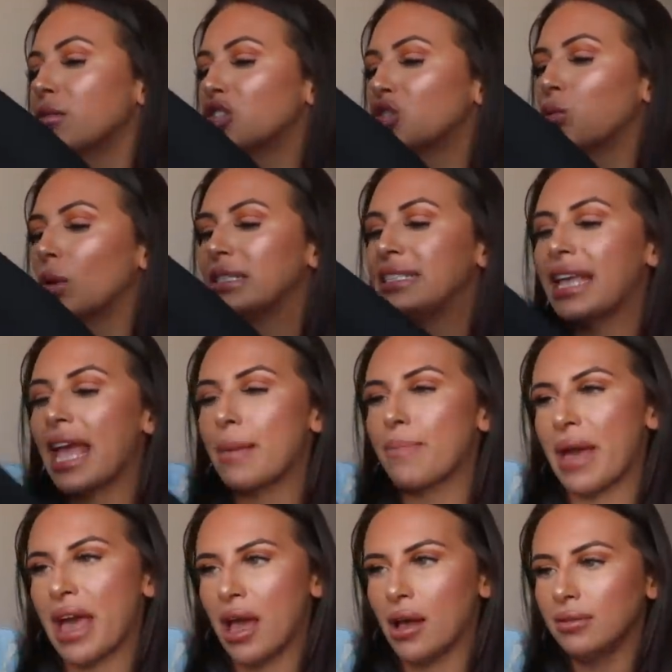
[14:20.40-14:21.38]
one was
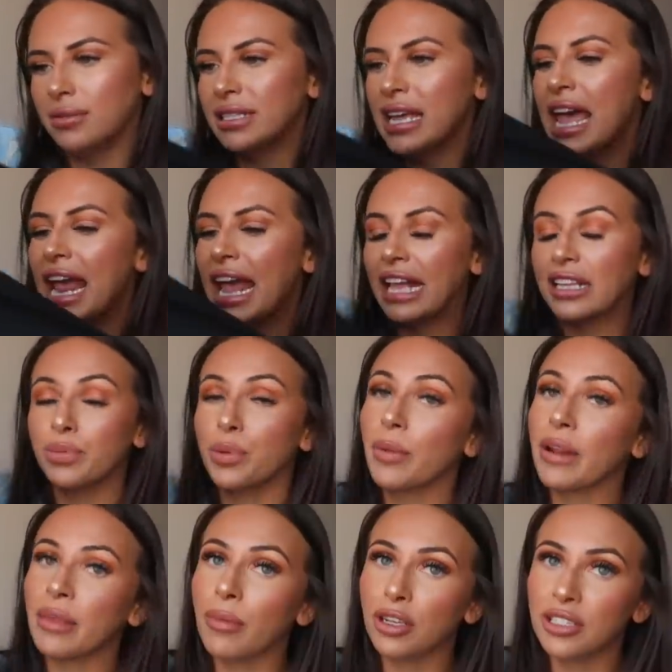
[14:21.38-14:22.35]
£28. It's
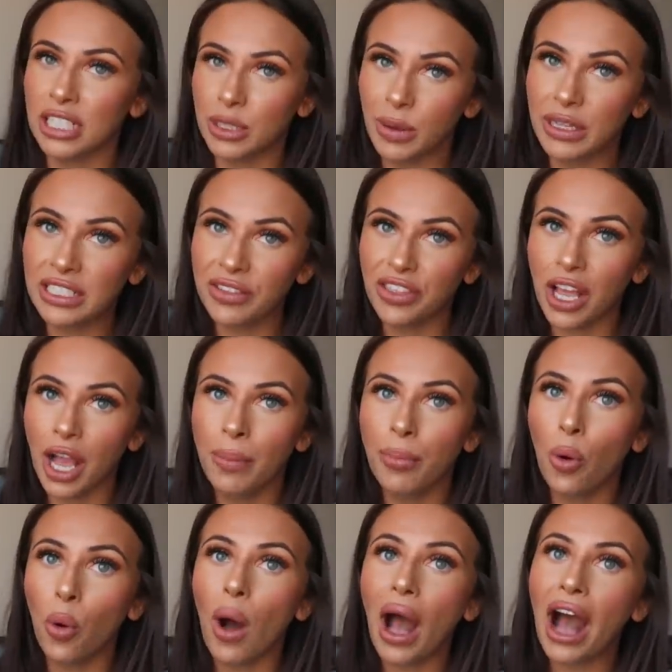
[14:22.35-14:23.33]
probably the most expensive thing I
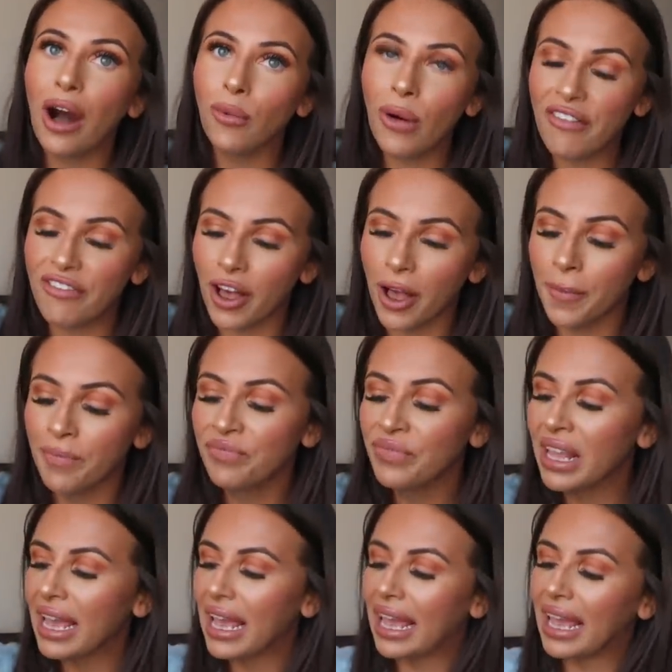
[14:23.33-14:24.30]
bought. However,
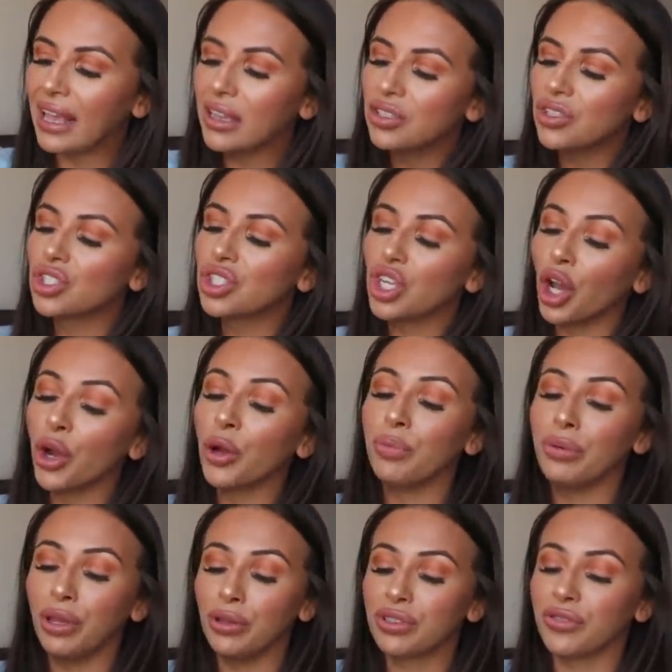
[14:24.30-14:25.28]
it is so
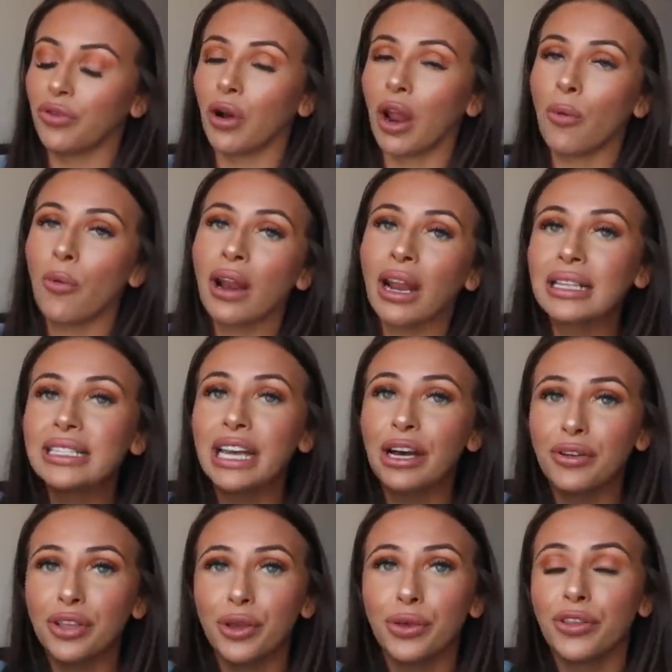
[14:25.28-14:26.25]
beautiful. Like, when I
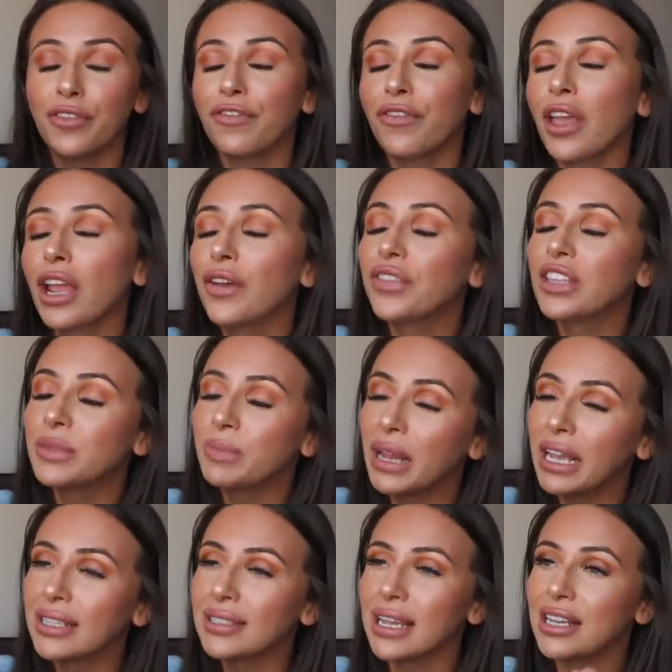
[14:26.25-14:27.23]
tell you, the feel of this
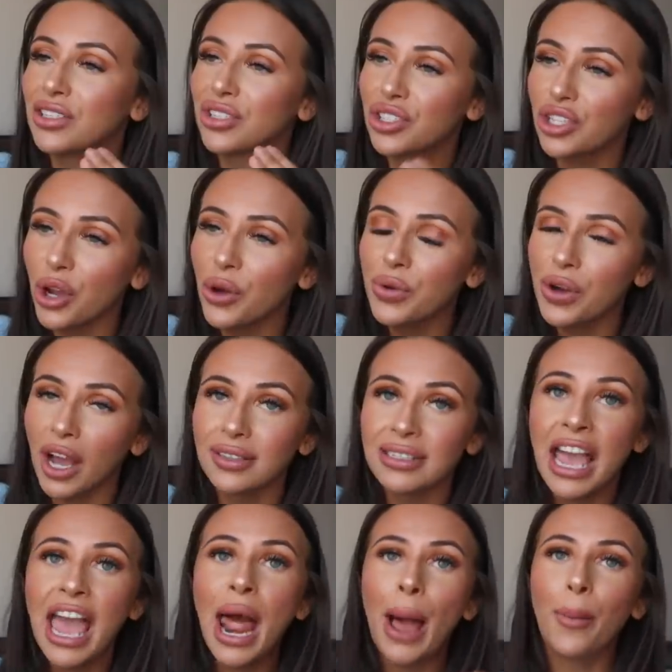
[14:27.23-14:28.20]
blazer is so nice.